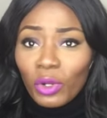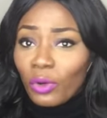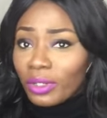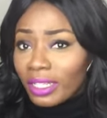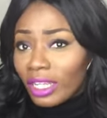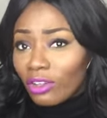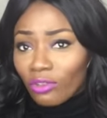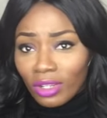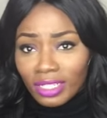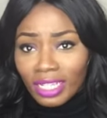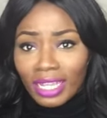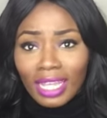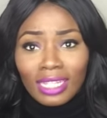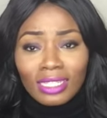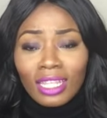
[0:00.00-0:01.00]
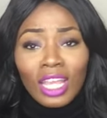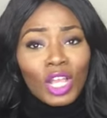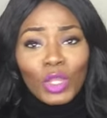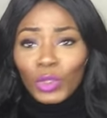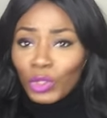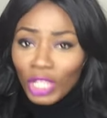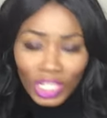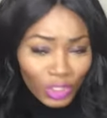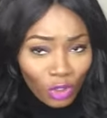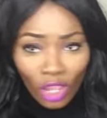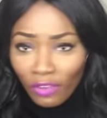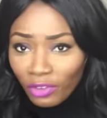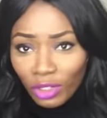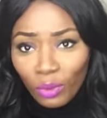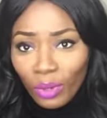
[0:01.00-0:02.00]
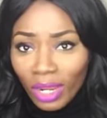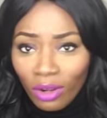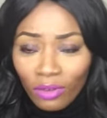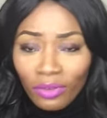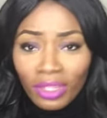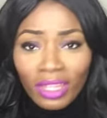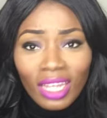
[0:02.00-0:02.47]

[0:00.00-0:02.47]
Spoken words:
holding a grudge against is not even aware of it.